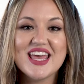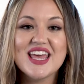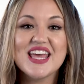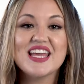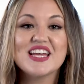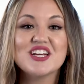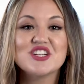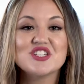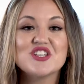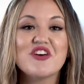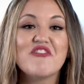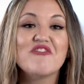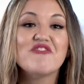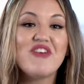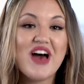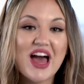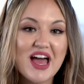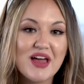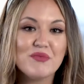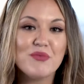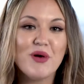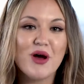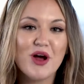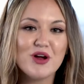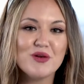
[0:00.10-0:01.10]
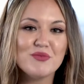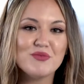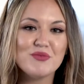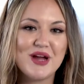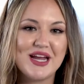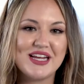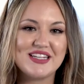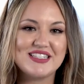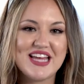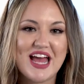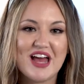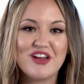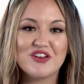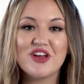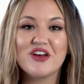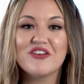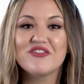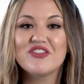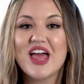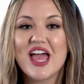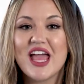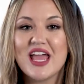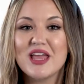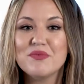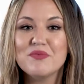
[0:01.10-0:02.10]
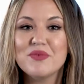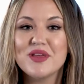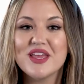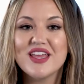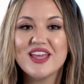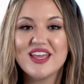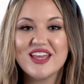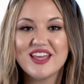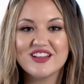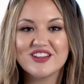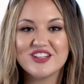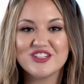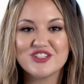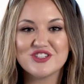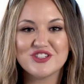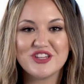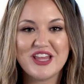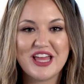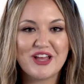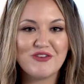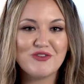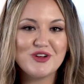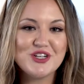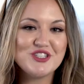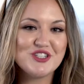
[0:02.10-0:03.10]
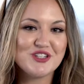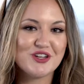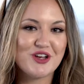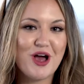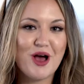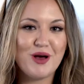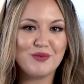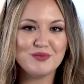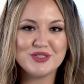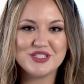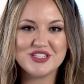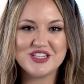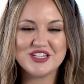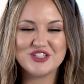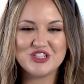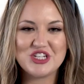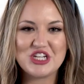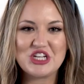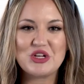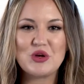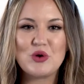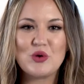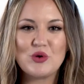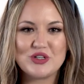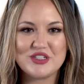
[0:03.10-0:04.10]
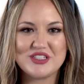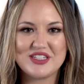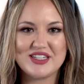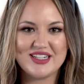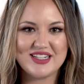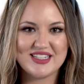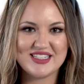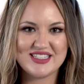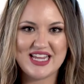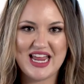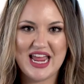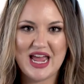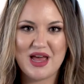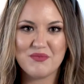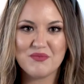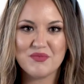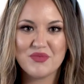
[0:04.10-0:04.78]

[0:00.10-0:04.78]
Here's a 5-part breakdown of the AP English Language and Composition course and exam.